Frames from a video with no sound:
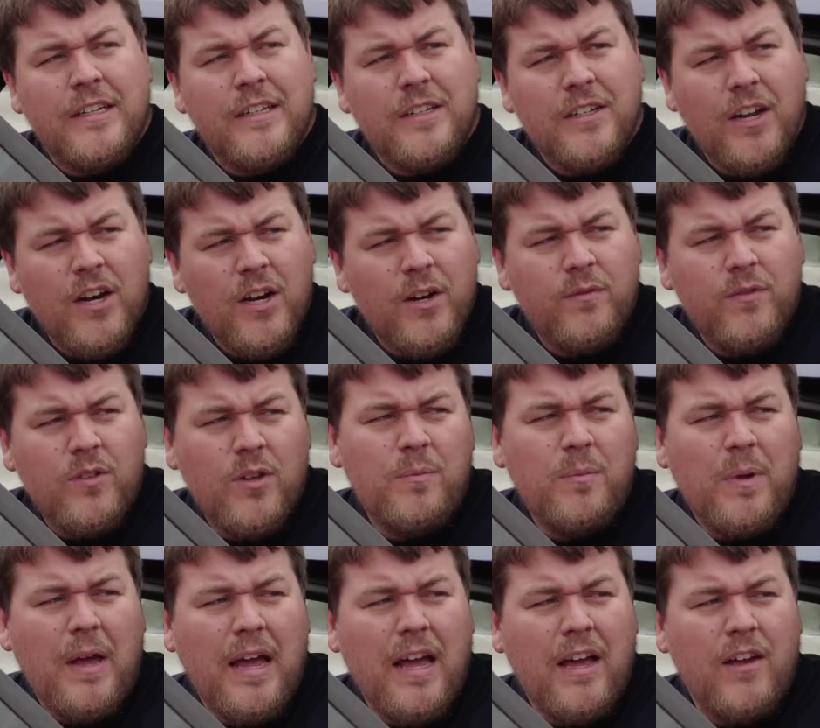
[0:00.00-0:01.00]
None of them
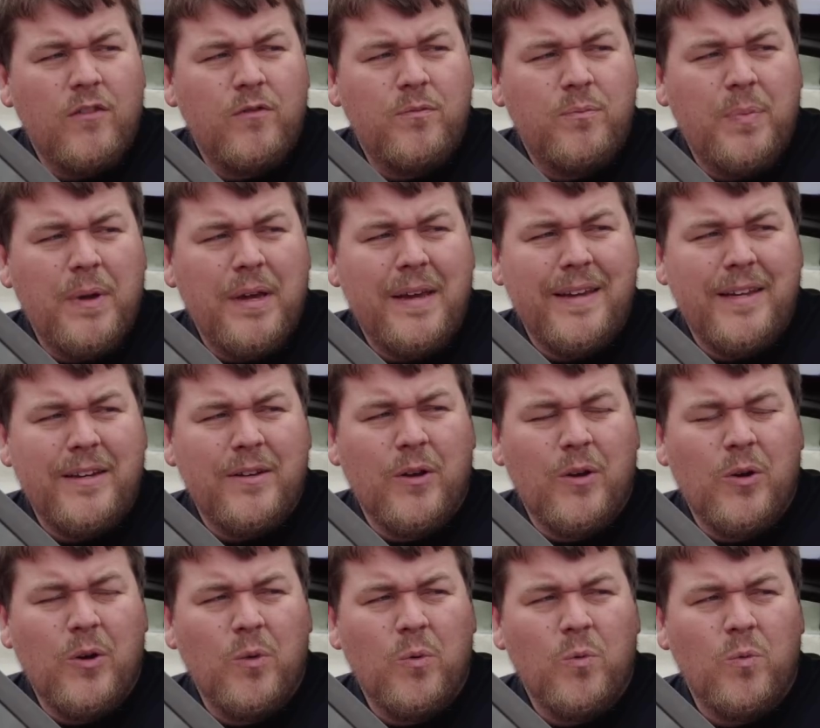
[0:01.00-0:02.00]
have been
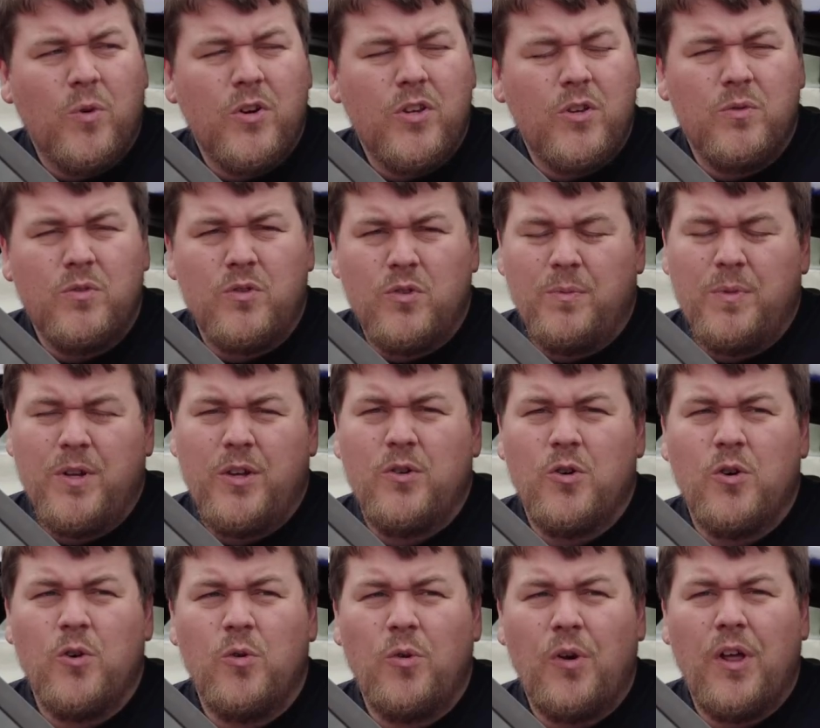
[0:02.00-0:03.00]
what you would normally
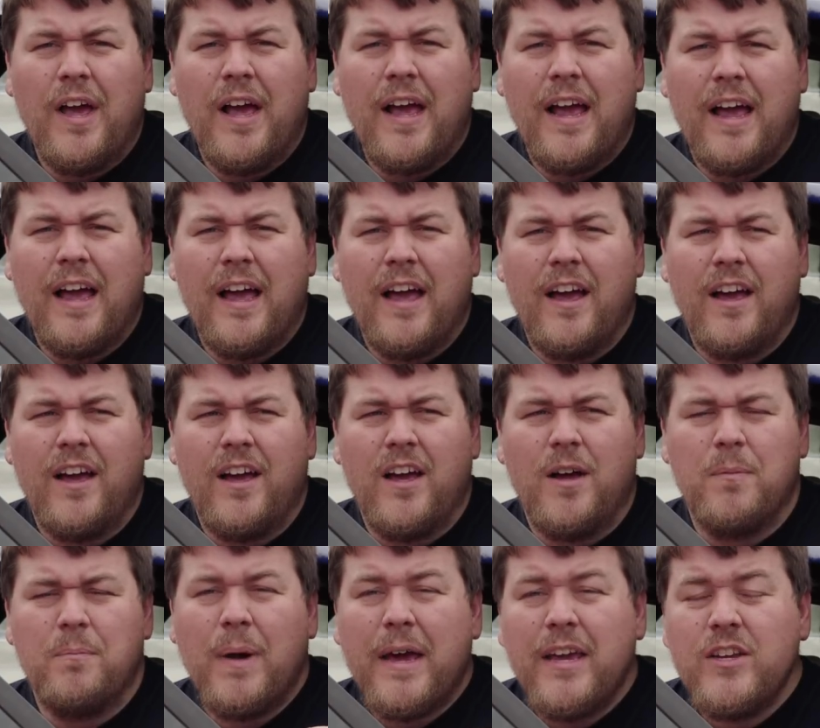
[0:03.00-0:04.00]
call a
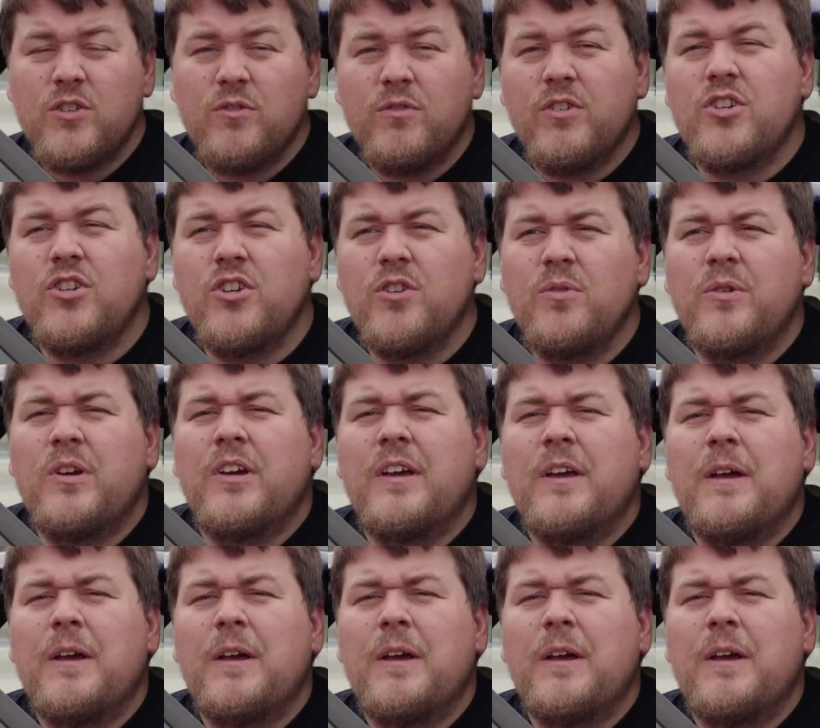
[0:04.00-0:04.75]
major issue.